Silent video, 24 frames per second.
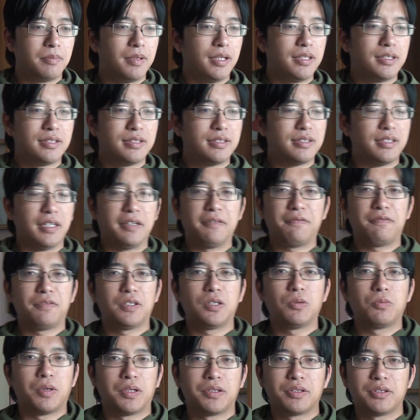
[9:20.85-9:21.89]
It's
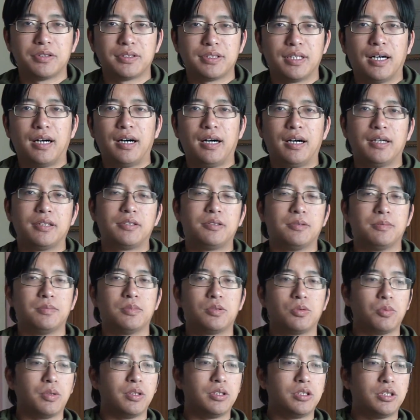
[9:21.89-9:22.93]
definitely one of those
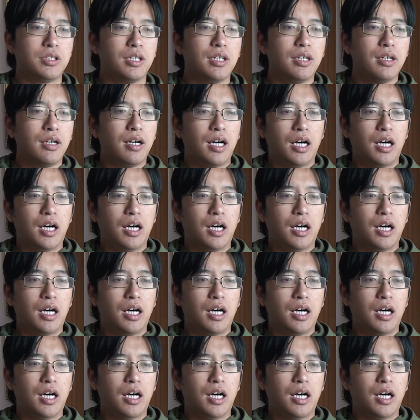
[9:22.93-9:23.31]
items which